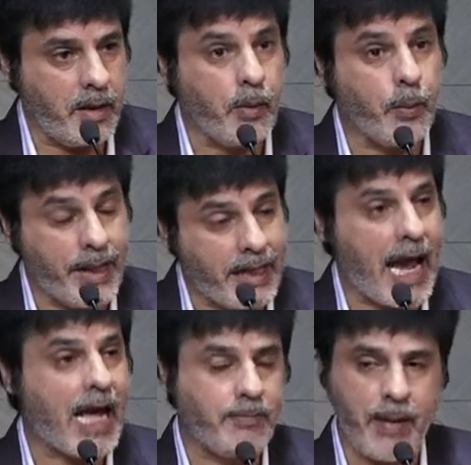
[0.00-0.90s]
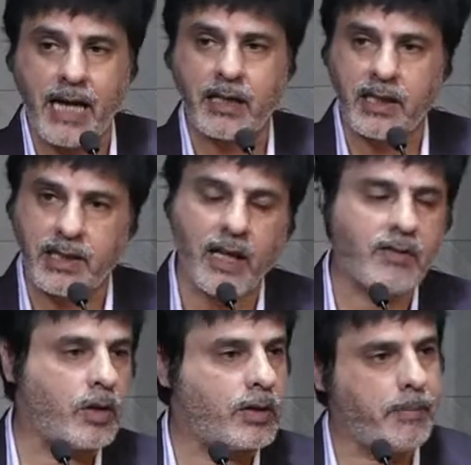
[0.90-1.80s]
We can pat ourselves
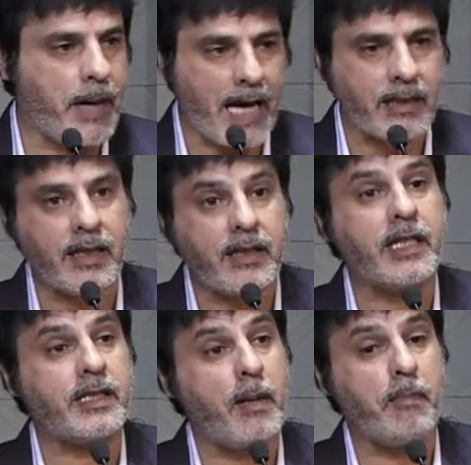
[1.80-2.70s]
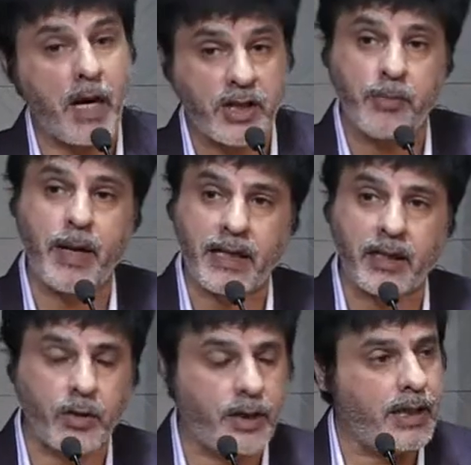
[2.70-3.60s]
on the back that things are much better
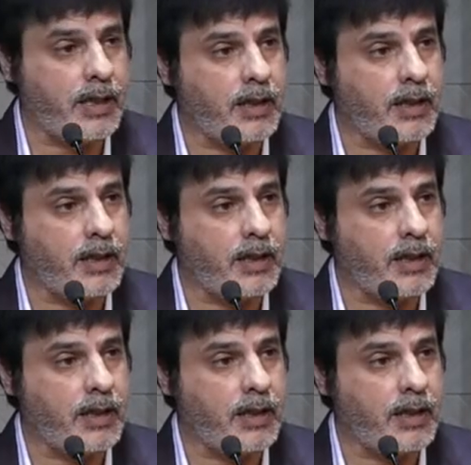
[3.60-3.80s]
today,